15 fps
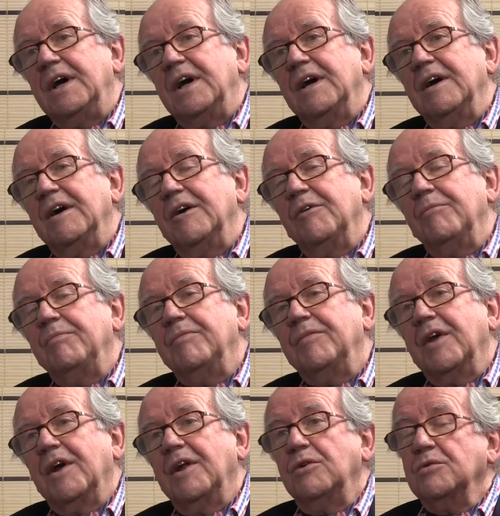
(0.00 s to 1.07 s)

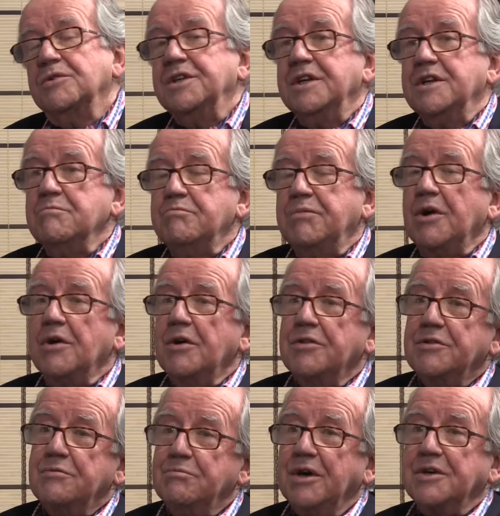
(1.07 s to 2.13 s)
And you'll see it in
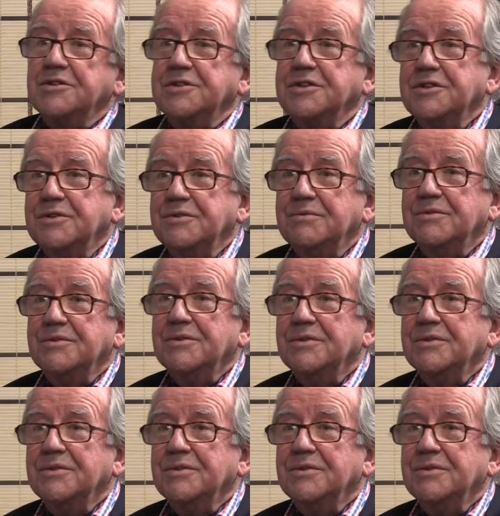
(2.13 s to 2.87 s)
Bath, Buxton.